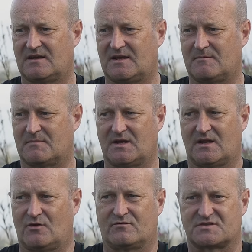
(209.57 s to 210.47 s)

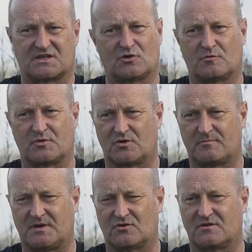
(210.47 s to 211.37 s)
and obviously not
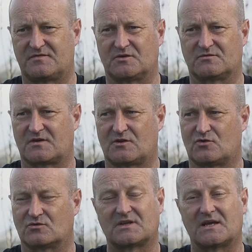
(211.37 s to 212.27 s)
been on the field for a
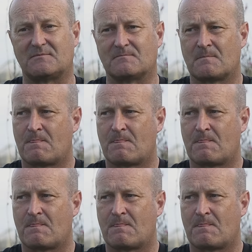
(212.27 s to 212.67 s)
long time.